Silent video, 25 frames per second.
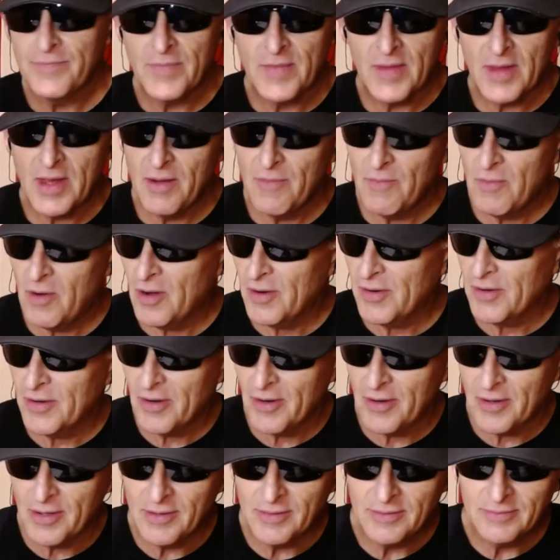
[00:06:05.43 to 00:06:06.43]
Come on,
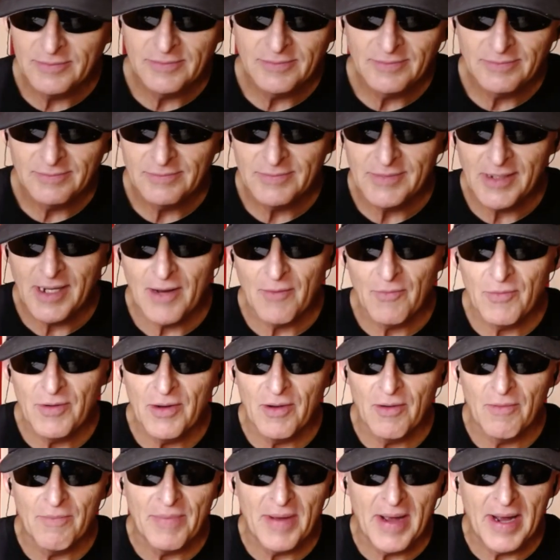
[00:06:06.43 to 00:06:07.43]
Dirty. Man, we're
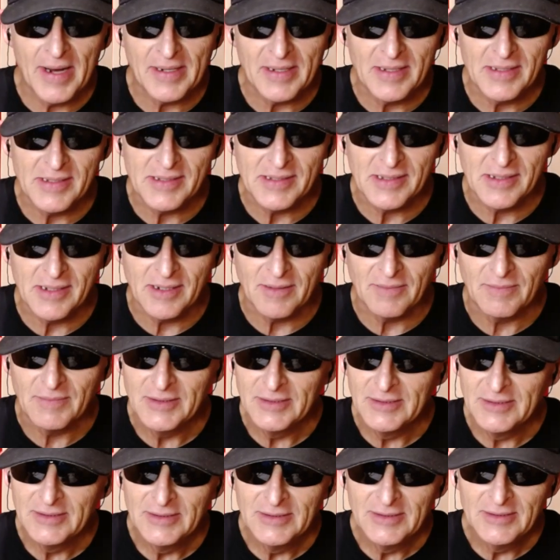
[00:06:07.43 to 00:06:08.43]
going to back this up.
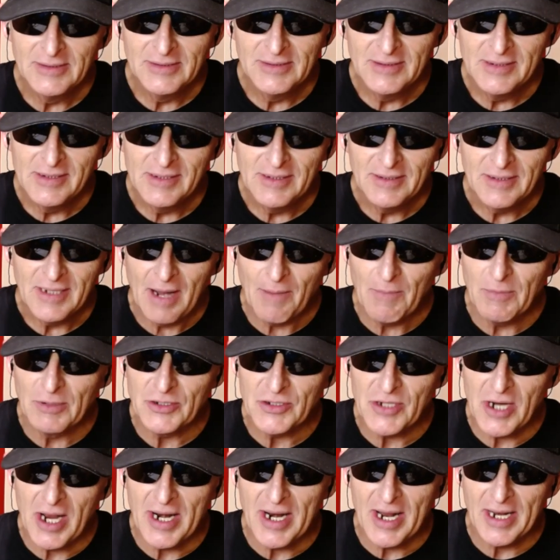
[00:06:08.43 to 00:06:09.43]
I'm going to
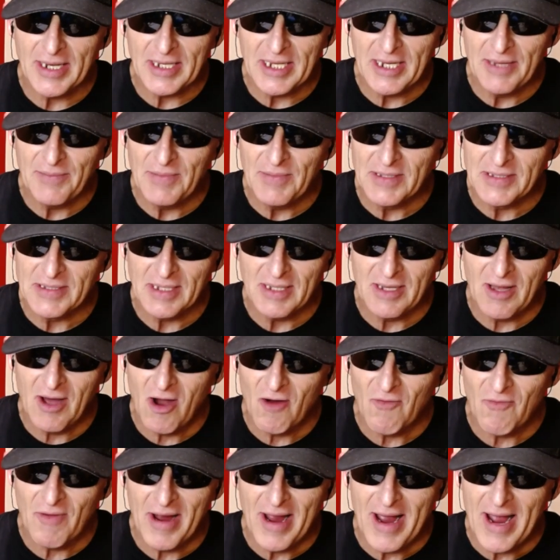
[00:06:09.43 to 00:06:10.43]
try not to keep this a
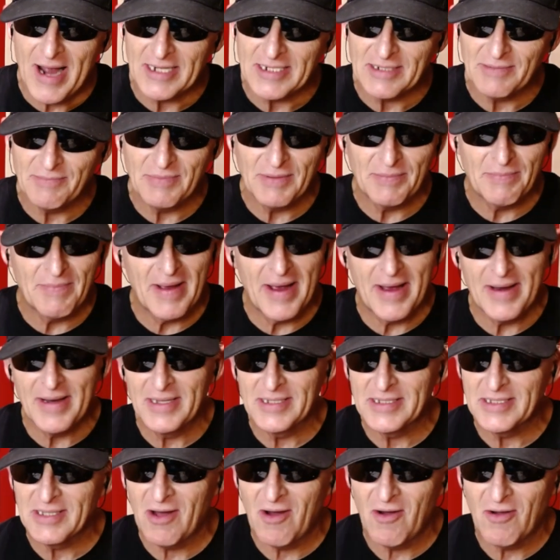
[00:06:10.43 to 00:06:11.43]
long reaction, but man,
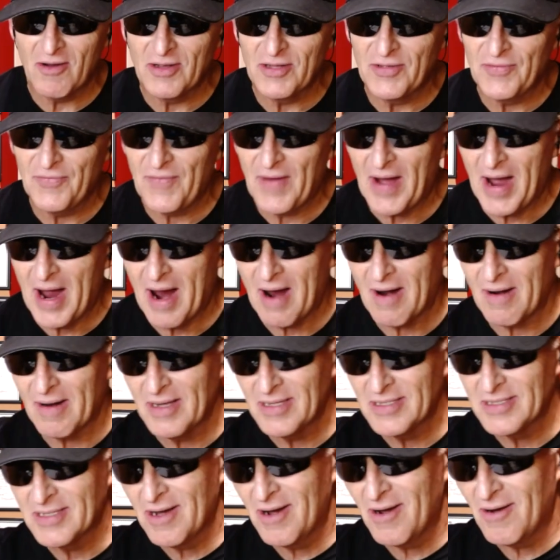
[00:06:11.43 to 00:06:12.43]
this song is fire.
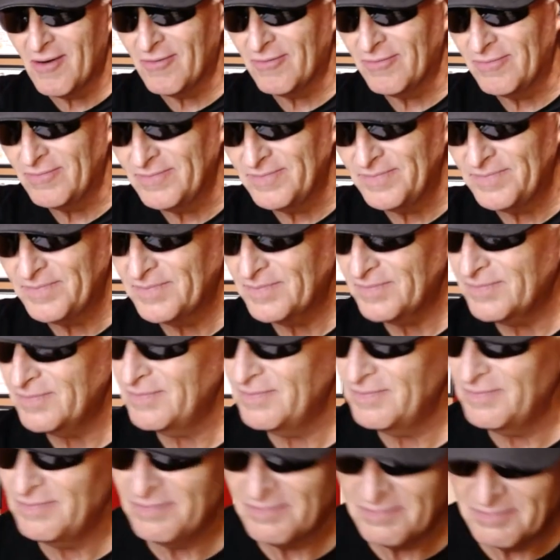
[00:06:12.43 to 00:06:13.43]
Let's go. They too
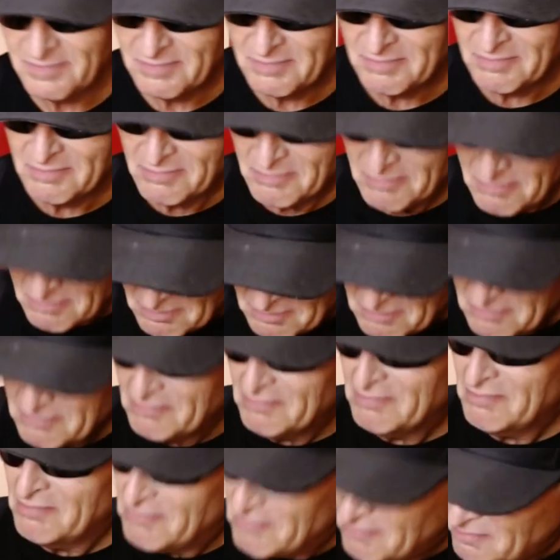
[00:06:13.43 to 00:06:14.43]
late, just be
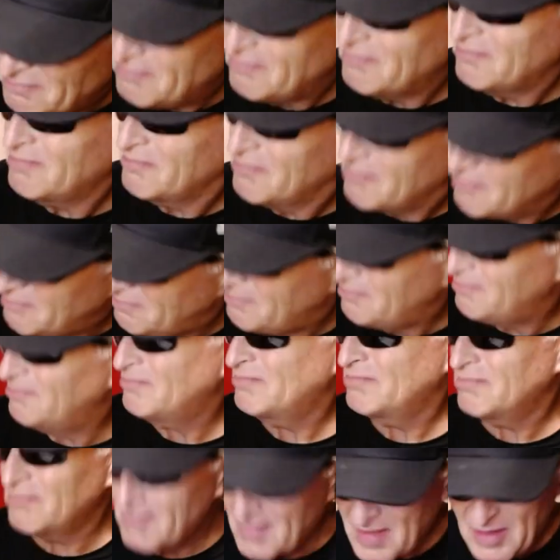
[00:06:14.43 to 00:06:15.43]

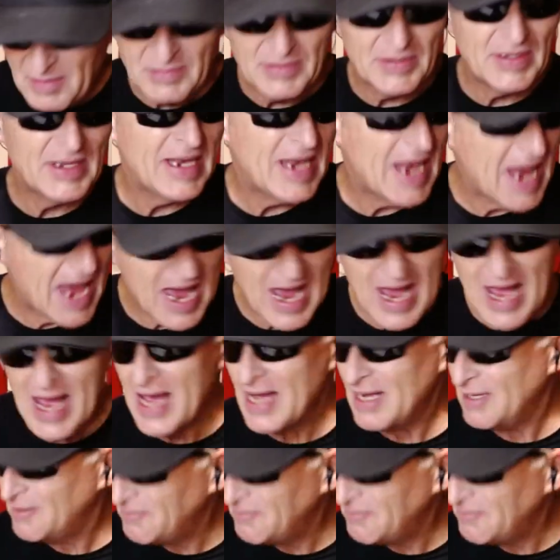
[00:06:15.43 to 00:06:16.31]
lying. They just be lying.